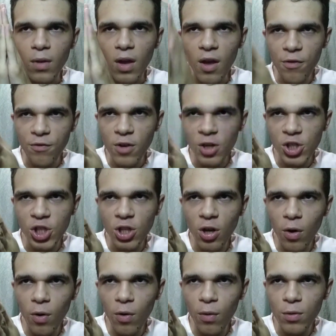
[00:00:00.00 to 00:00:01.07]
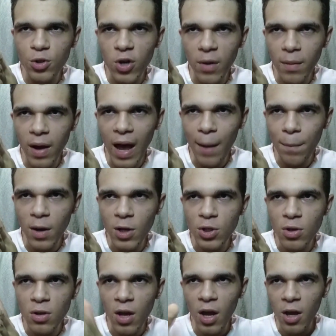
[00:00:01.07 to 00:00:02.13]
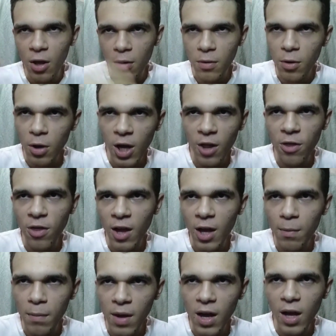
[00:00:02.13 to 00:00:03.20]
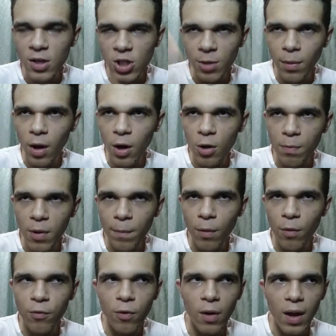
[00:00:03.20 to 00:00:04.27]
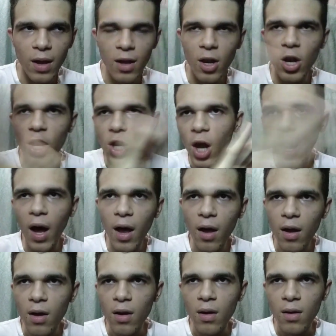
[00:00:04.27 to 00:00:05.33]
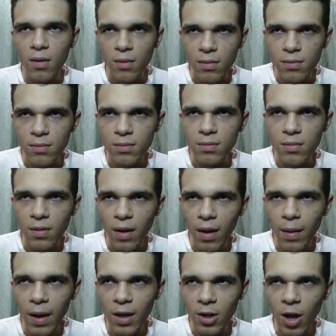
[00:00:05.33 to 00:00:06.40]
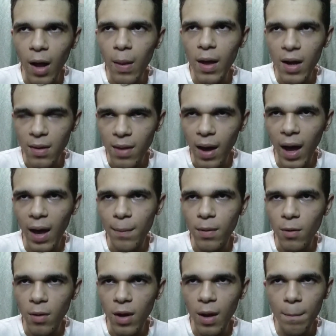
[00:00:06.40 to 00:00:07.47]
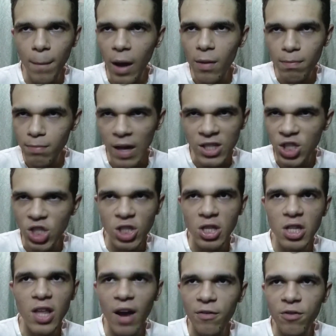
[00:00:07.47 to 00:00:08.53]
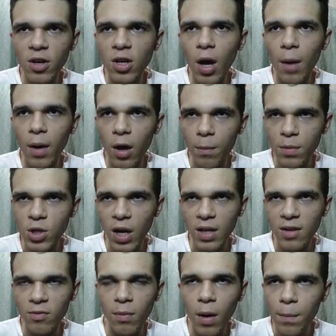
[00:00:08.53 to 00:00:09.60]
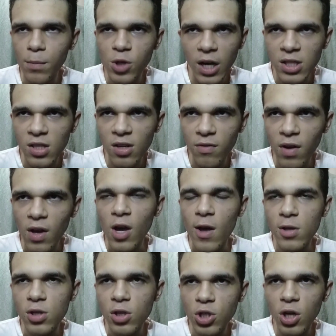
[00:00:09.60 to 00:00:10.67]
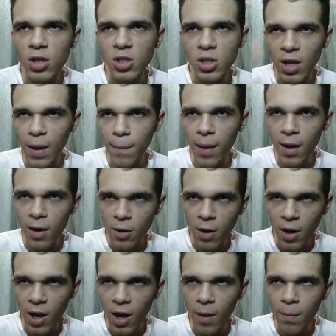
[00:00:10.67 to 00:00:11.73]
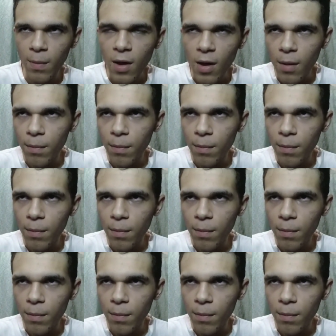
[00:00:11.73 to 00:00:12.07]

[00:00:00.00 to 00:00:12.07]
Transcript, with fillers: if there's no drama happening today, you can thank me and some other people for like not like not letting that happen. Okay, my that's definitely not my objective. My objective is to just get better at the game,